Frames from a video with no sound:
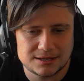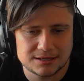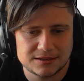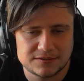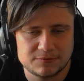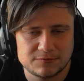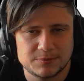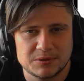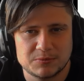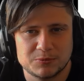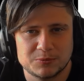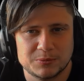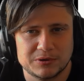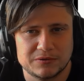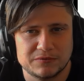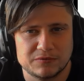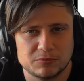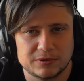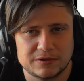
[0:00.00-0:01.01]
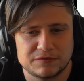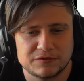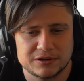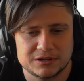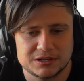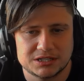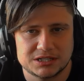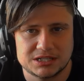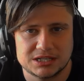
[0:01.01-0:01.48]
to give people a bit of a
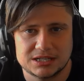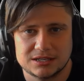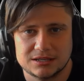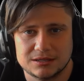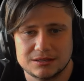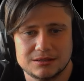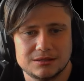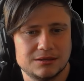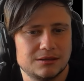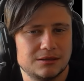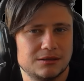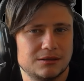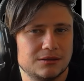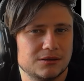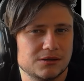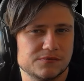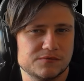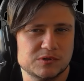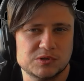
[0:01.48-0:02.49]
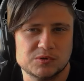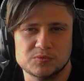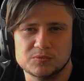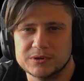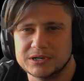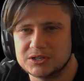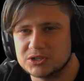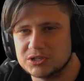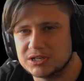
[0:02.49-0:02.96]
rough idea of a
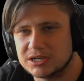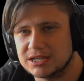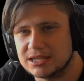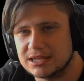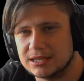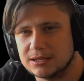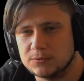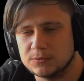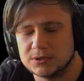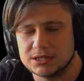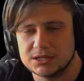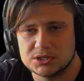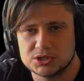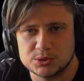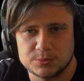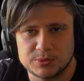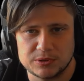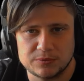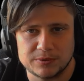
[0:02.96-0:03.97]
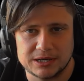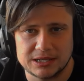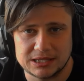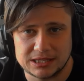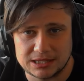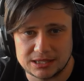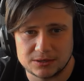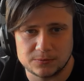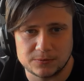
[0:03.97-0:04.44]
direction to head what they should be
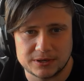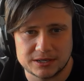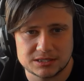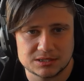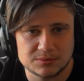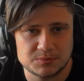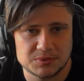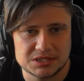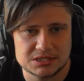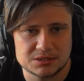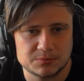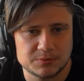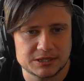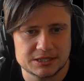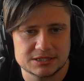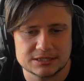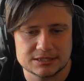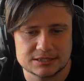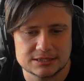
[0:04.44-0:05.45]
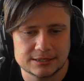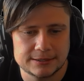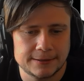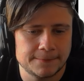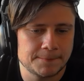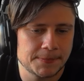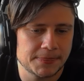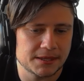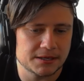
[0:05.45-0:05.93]
running gear-wise and bits and pieces.
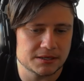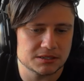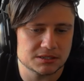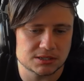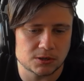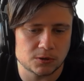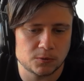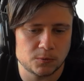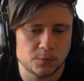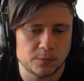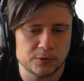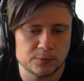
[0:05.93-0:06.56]
So